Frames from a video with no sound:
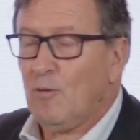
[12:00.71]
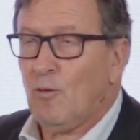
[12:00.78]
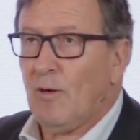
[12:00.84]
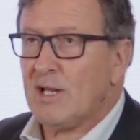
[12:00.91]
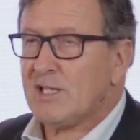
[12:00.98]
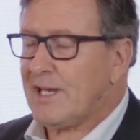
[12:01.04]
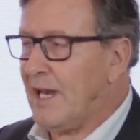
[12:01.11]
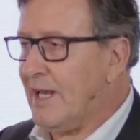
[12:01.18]

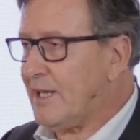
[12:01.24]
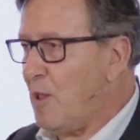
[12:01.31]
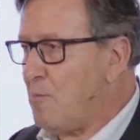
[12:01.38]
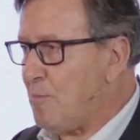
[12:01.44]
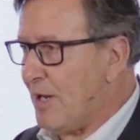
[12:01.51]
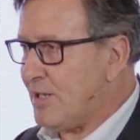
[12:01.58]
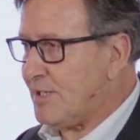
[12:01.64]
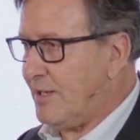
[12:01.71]
once
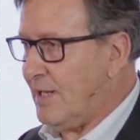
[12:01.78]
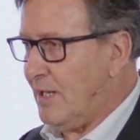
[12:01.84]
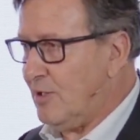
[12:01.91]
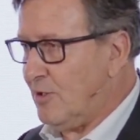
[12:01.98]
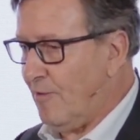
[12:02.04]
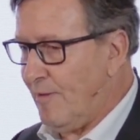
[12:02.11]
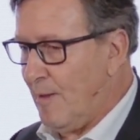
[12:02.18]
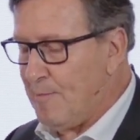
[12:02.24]
elected
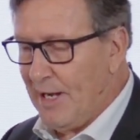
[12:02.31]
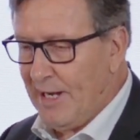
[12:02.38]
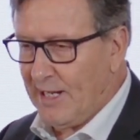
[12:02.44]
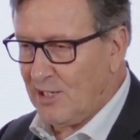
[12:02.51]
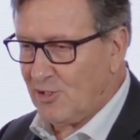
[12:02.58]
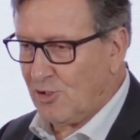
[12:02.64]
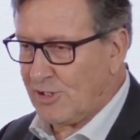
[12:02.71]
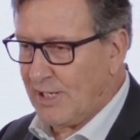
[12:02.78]
president of the
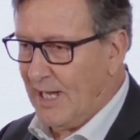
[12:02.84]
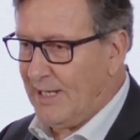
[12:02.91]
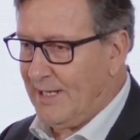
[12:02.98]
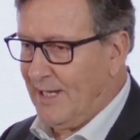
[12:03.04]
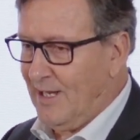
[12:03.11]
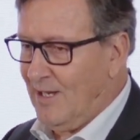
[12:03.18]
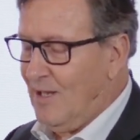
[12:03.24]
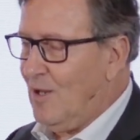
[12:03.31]
American
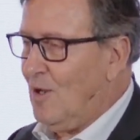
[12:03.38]
Society